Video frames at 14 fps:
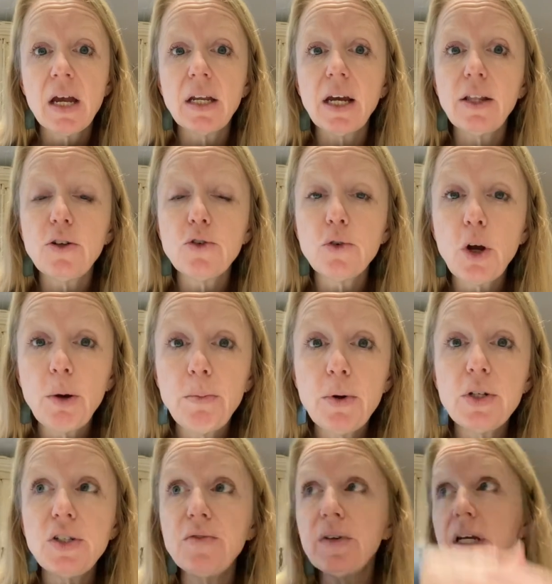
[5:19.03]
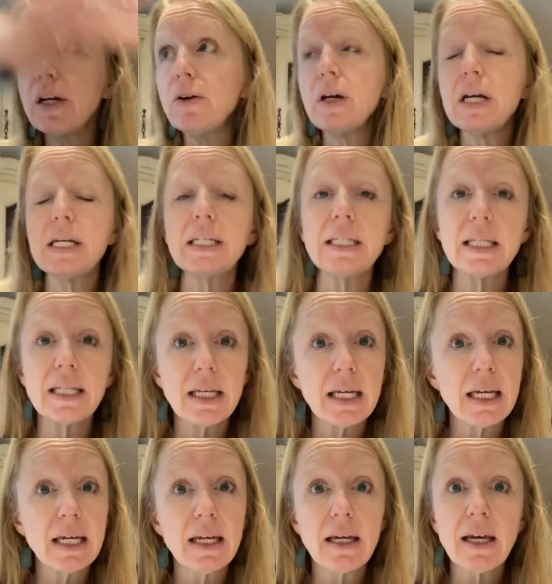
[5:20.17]
Now the troposphere is
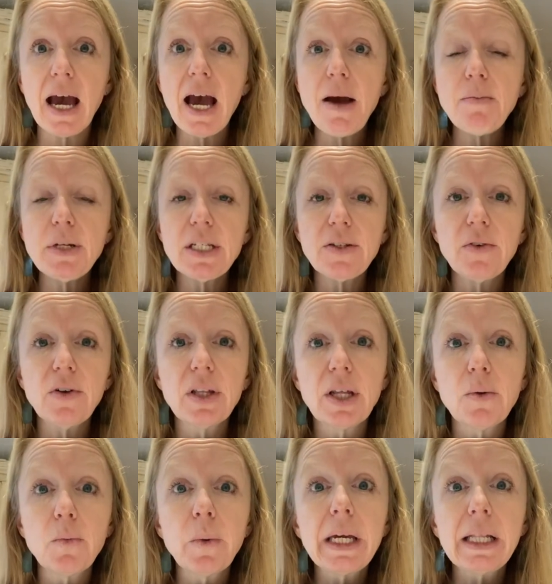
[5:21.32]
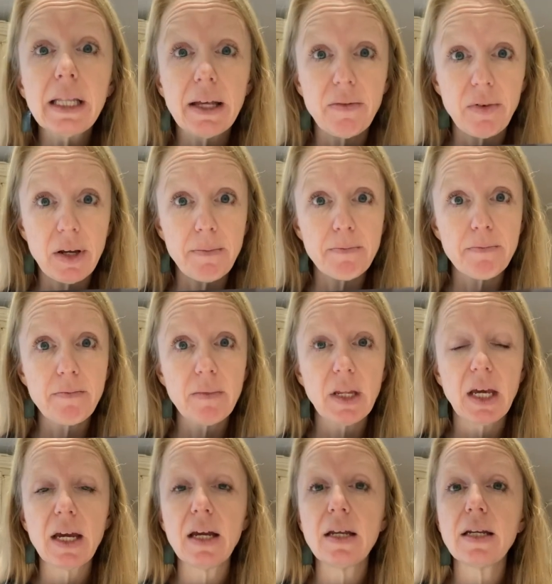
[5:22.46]
the atmosphere that we live in.
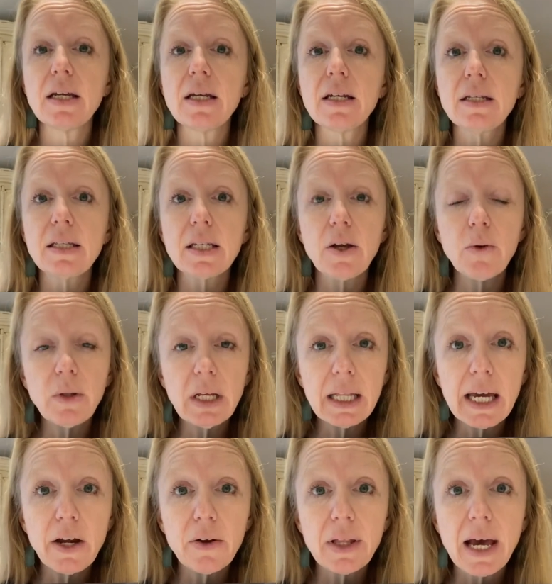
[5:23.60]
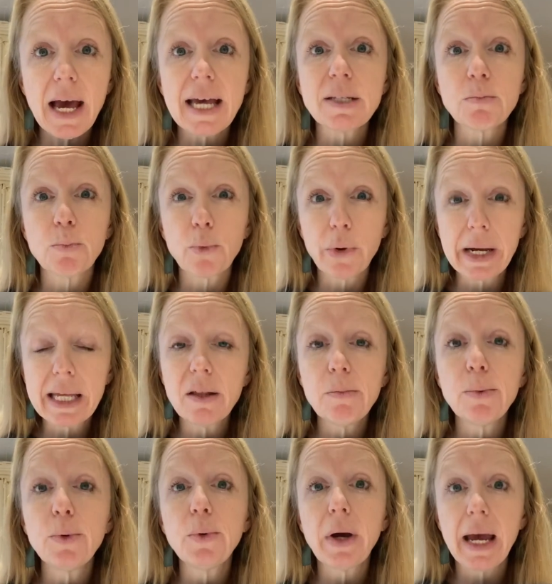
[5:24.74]
It is the only layer that has
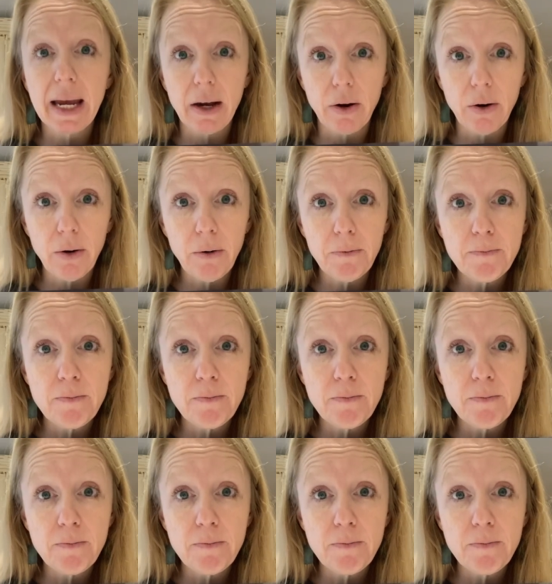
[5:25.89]
breathable air.